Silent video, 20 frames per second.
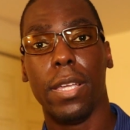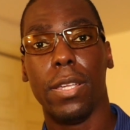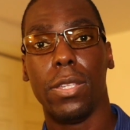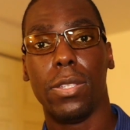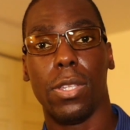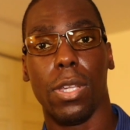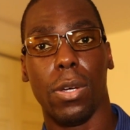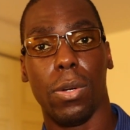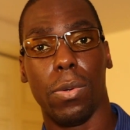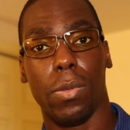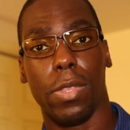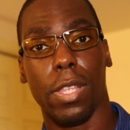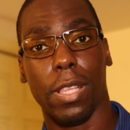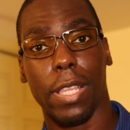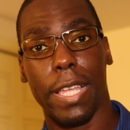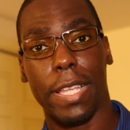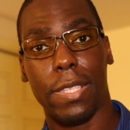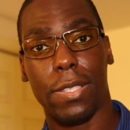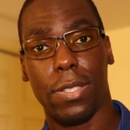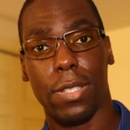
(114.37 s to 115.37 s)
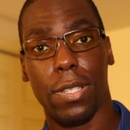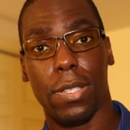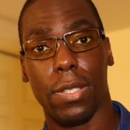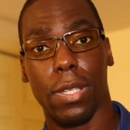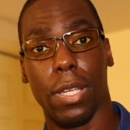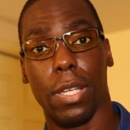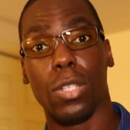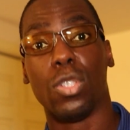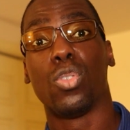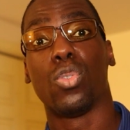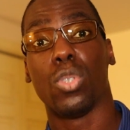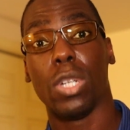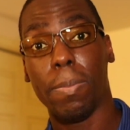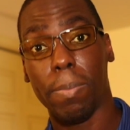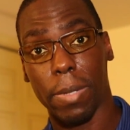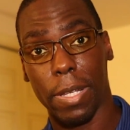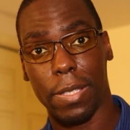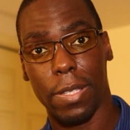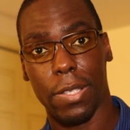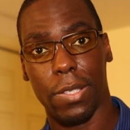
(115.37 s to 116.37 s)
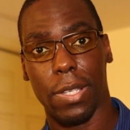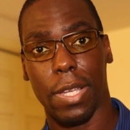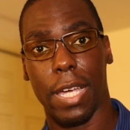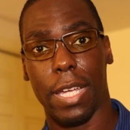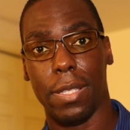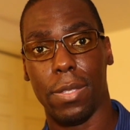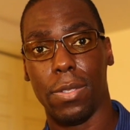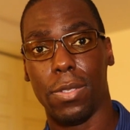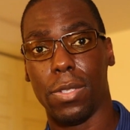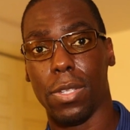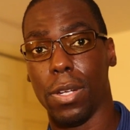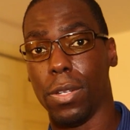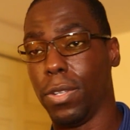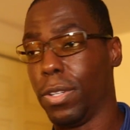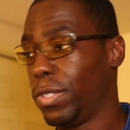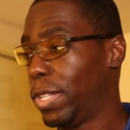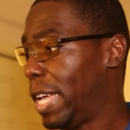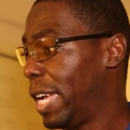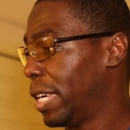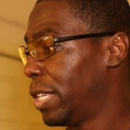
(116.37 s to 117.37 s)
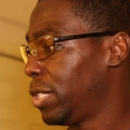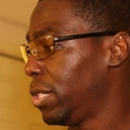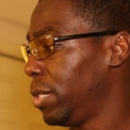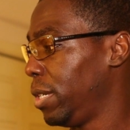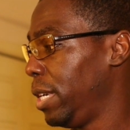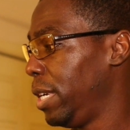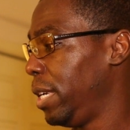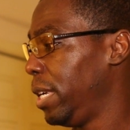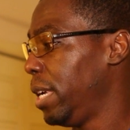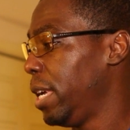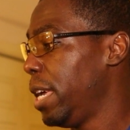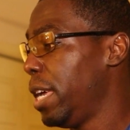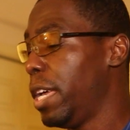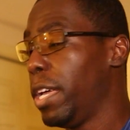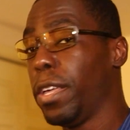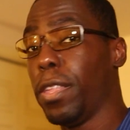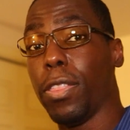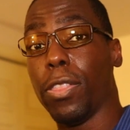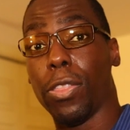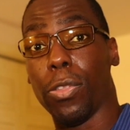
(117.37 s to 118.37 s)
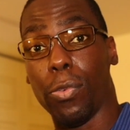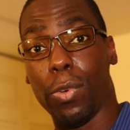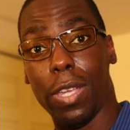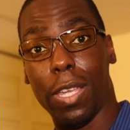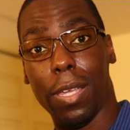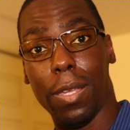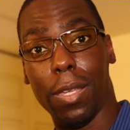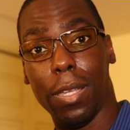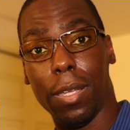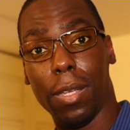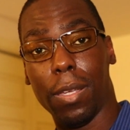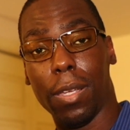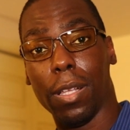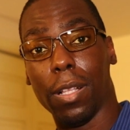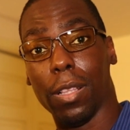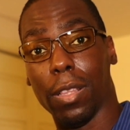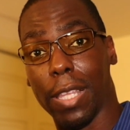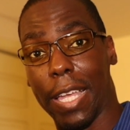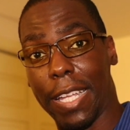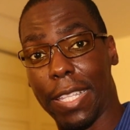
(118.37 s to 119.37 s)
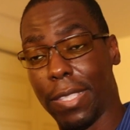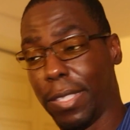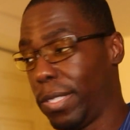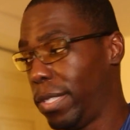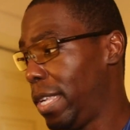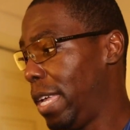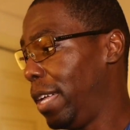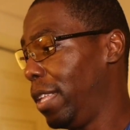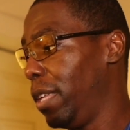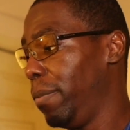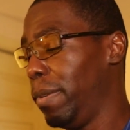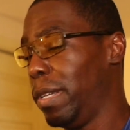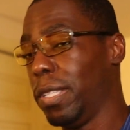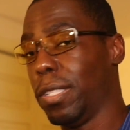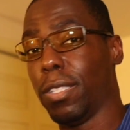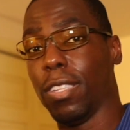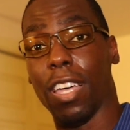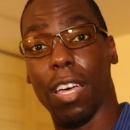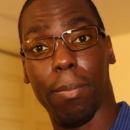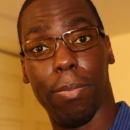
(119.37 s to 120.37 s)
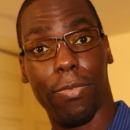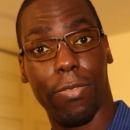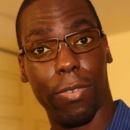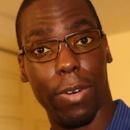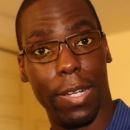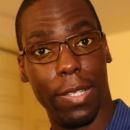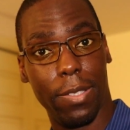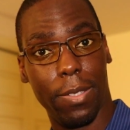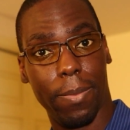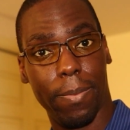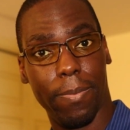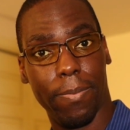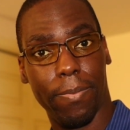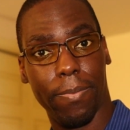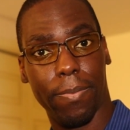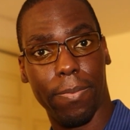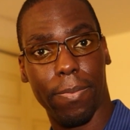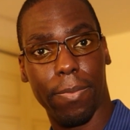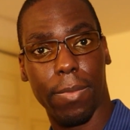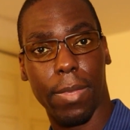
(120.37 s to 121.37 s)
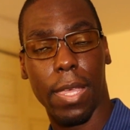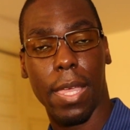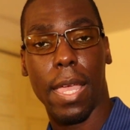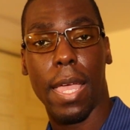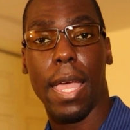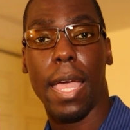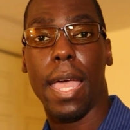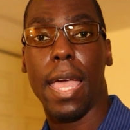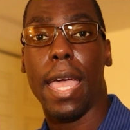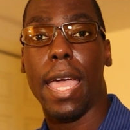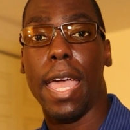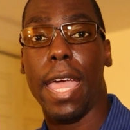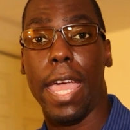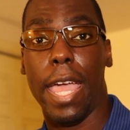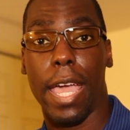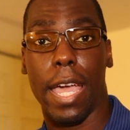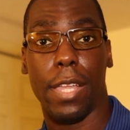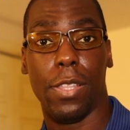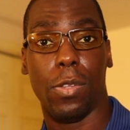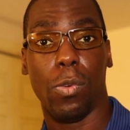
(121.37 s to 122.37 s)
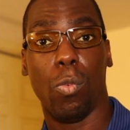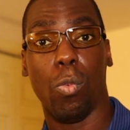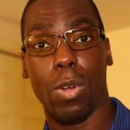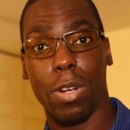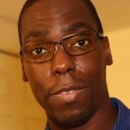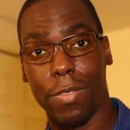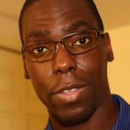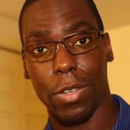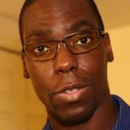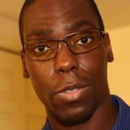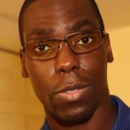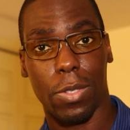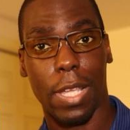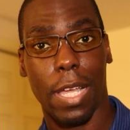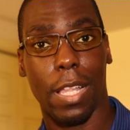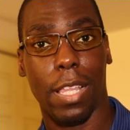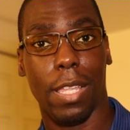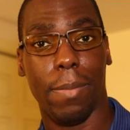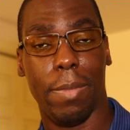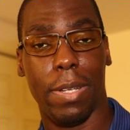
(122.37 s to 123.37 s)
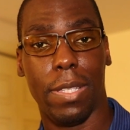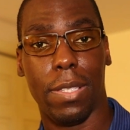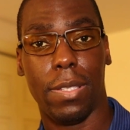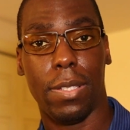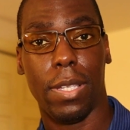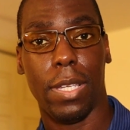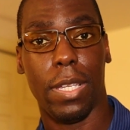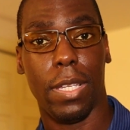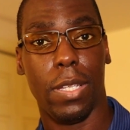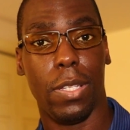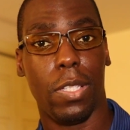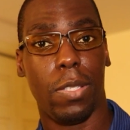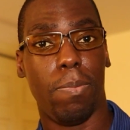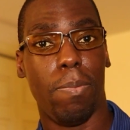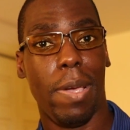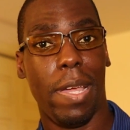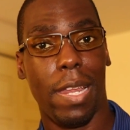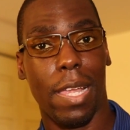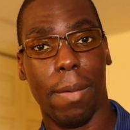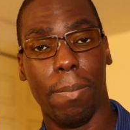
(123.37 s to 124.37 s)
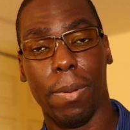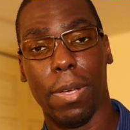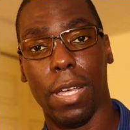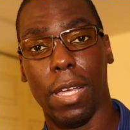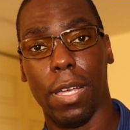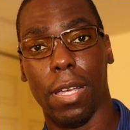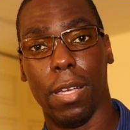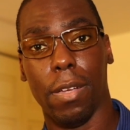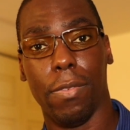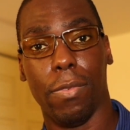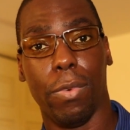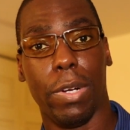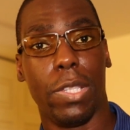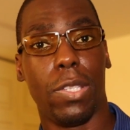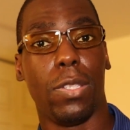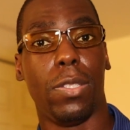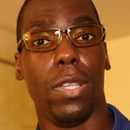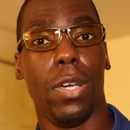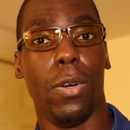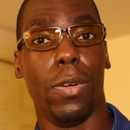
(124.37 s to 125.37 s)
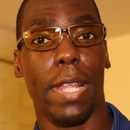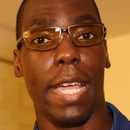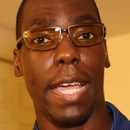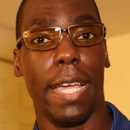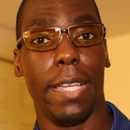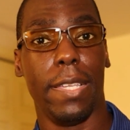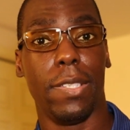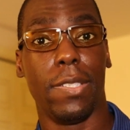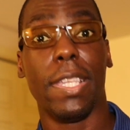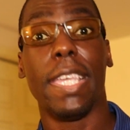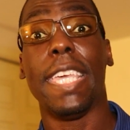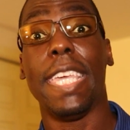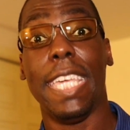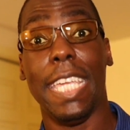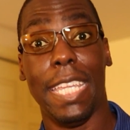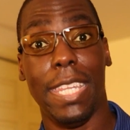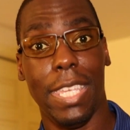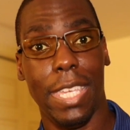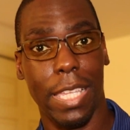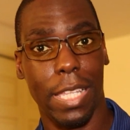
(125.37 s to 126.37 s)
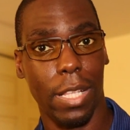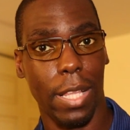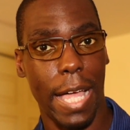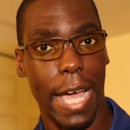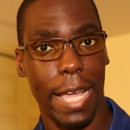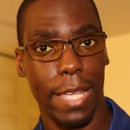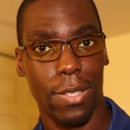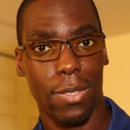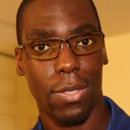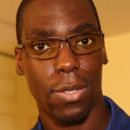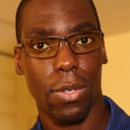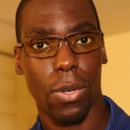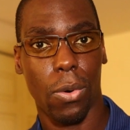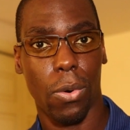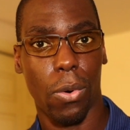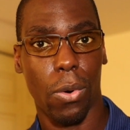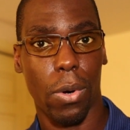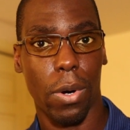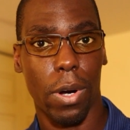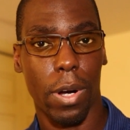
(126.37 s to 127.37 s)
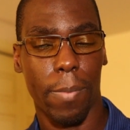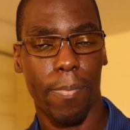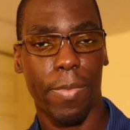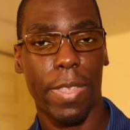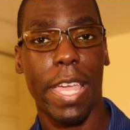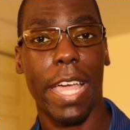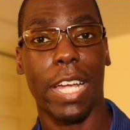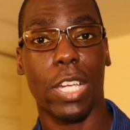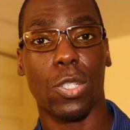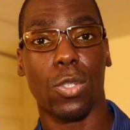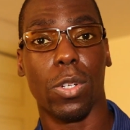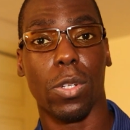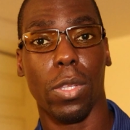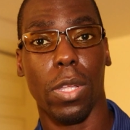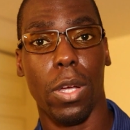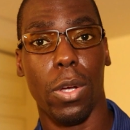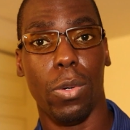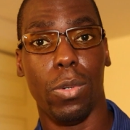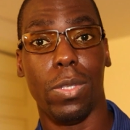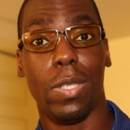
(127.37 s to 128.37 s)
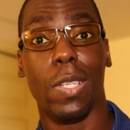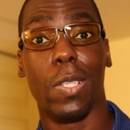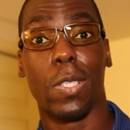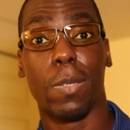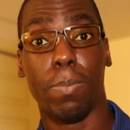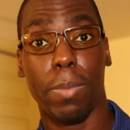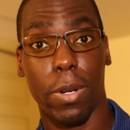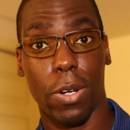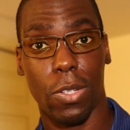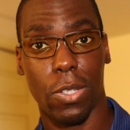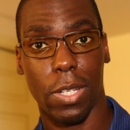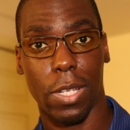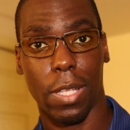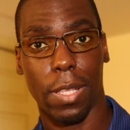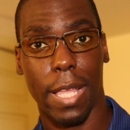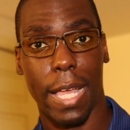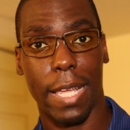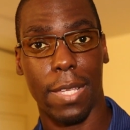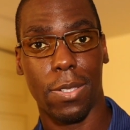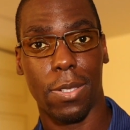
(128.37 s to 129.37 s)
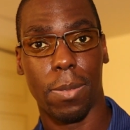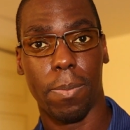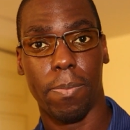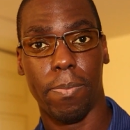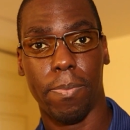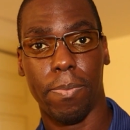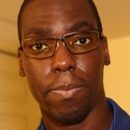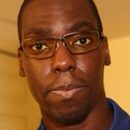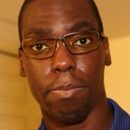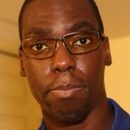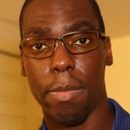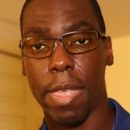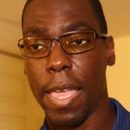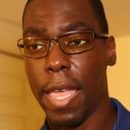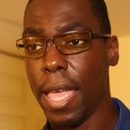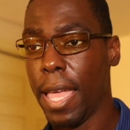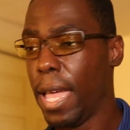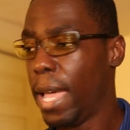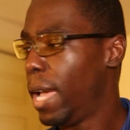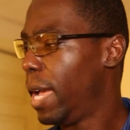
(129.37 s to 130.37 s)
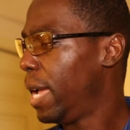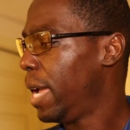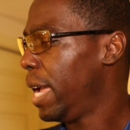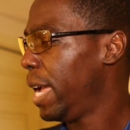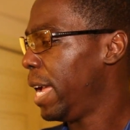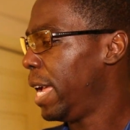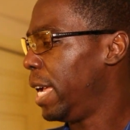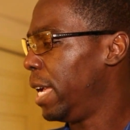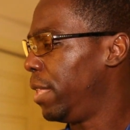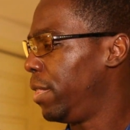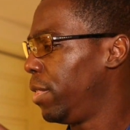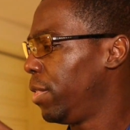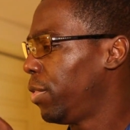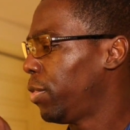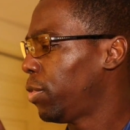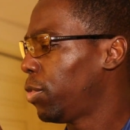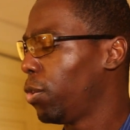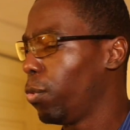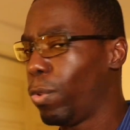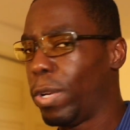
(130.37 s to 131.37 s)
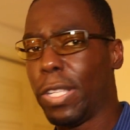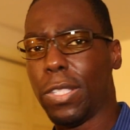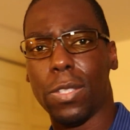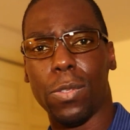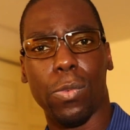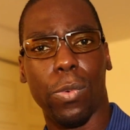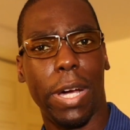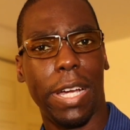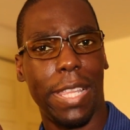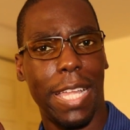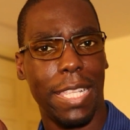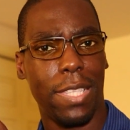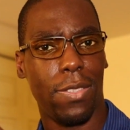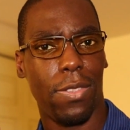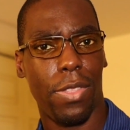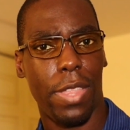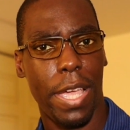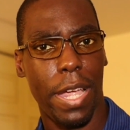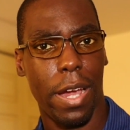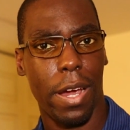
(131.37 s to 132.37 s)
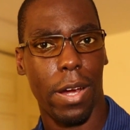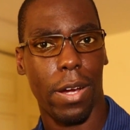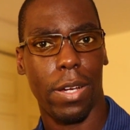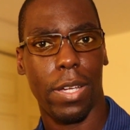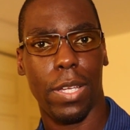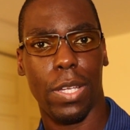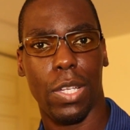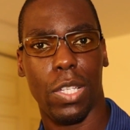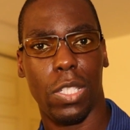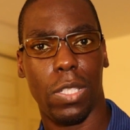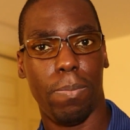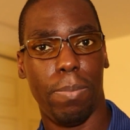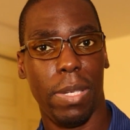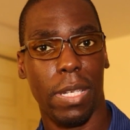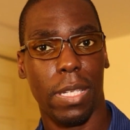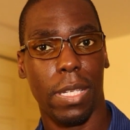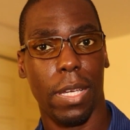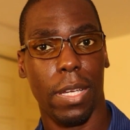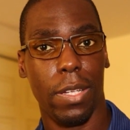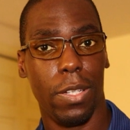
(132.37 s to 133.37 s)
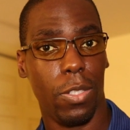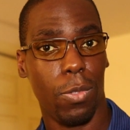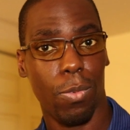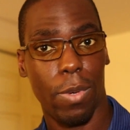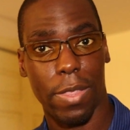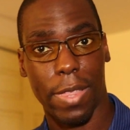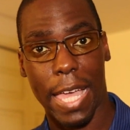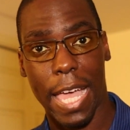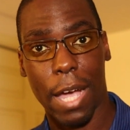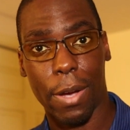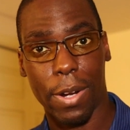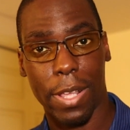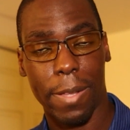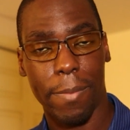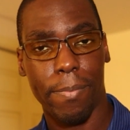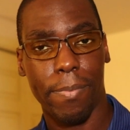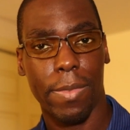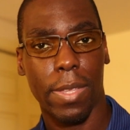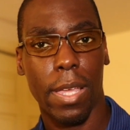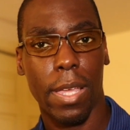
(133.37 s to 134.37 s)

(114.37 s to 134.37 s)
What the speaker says: So the lens is a triplet design, so there's actually 3 lens elements up front. And one those elements is made up of what's known as ED glass, or extra low dispersion glass. And the reason why that's there is because without it,